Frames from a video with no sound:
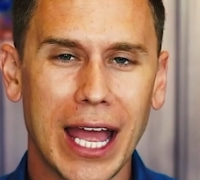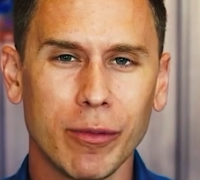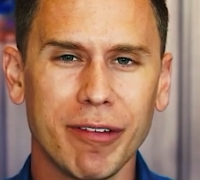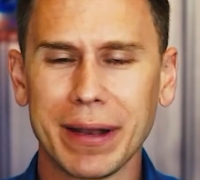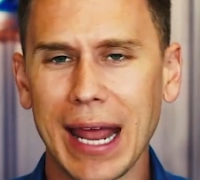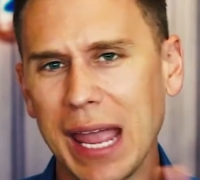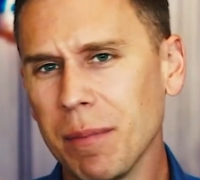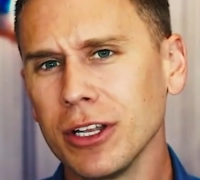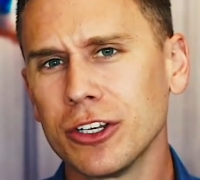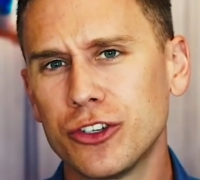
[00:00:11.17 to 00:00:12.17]
and we've been
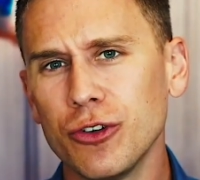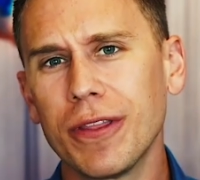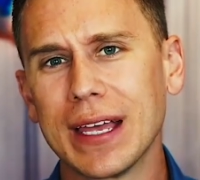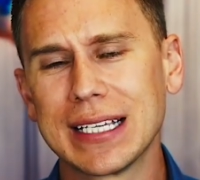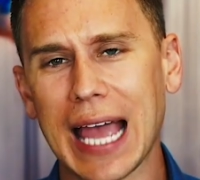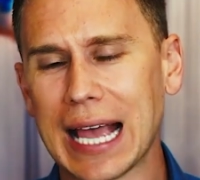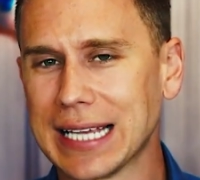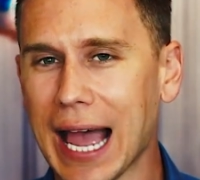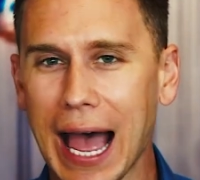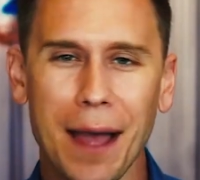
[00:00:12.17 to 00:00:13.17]
able to do this
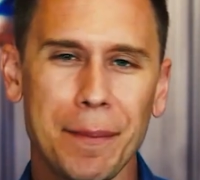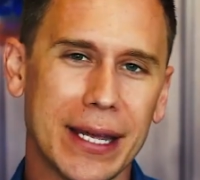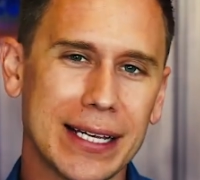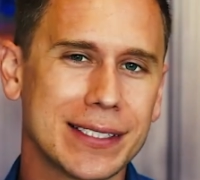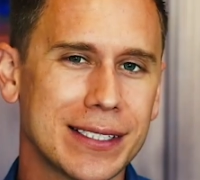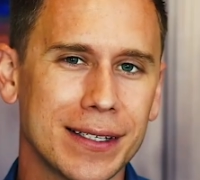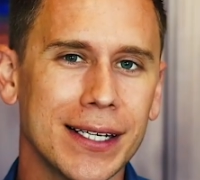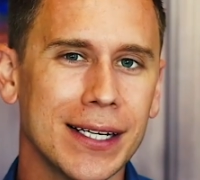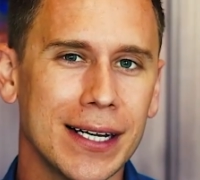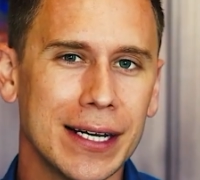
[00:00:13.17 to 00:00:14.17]
as a hobbyist,
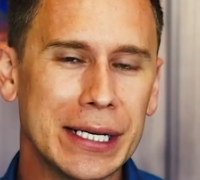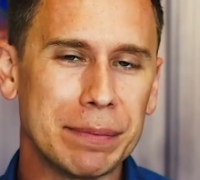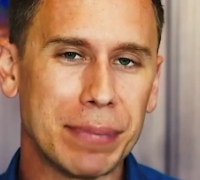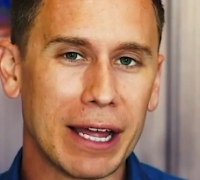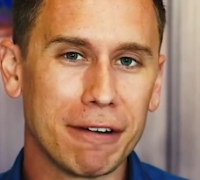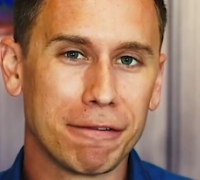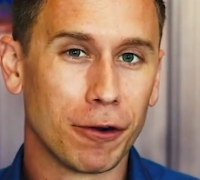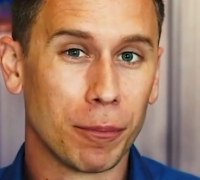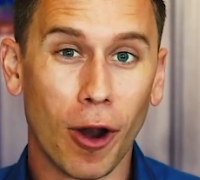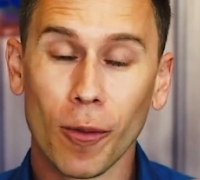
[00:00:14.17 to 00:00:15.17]
but
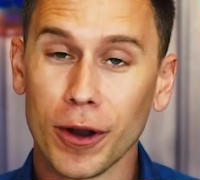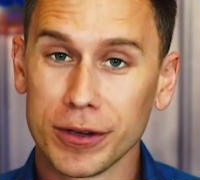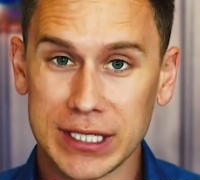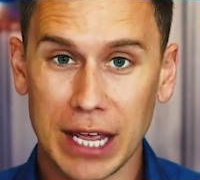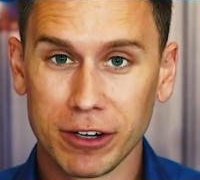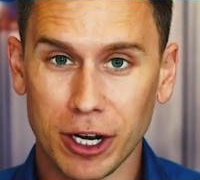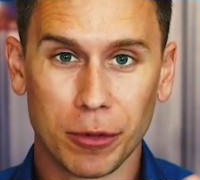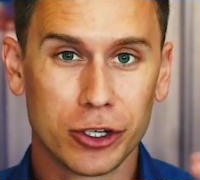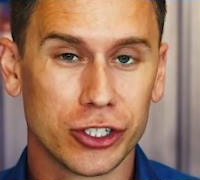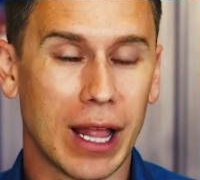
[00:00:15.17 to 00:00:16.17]
for Part one oh seven,
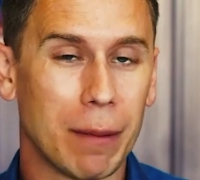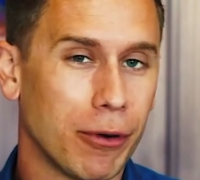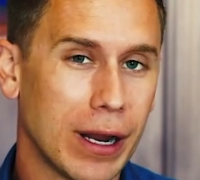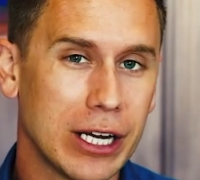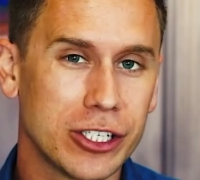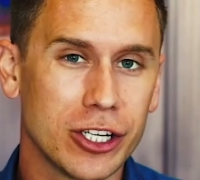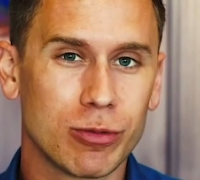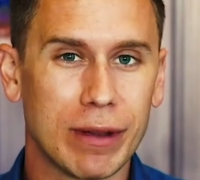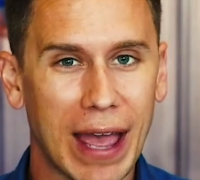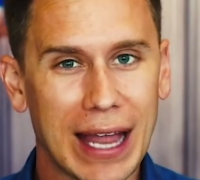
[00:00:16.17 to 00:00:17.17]
commercial
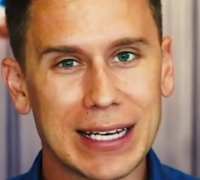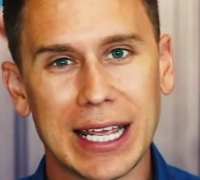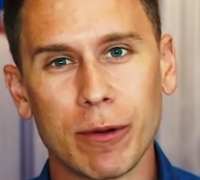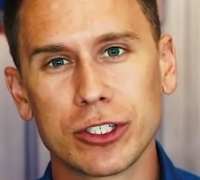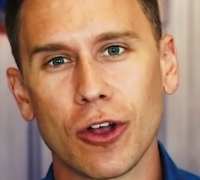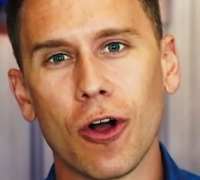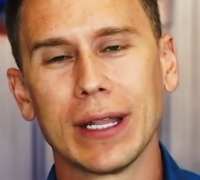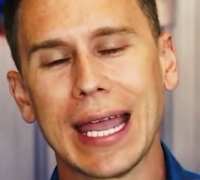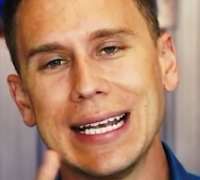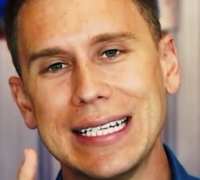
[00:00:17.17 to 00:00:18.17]
operations, we've had to get what's
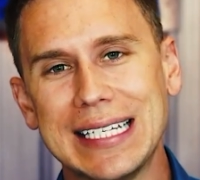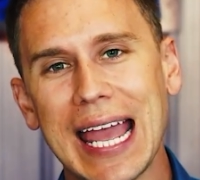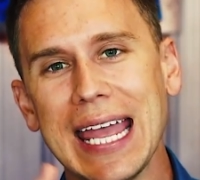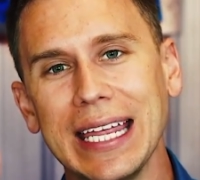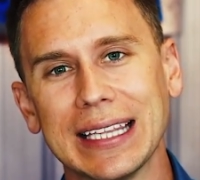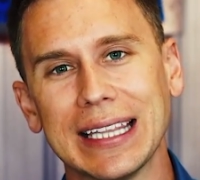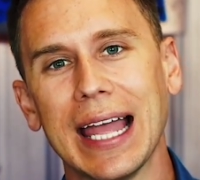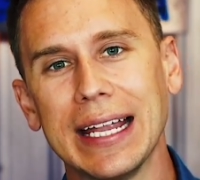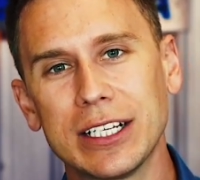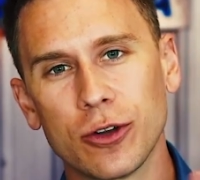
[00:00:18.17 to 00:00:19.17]
called a
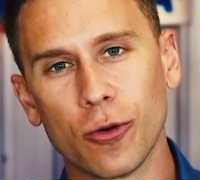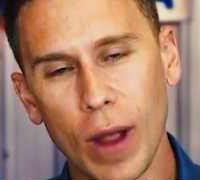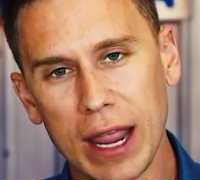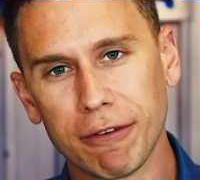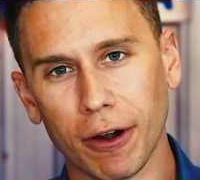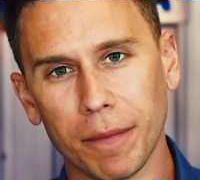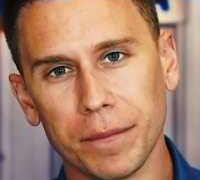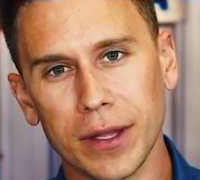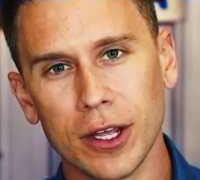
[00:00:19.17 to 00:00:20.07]
daylight waiver,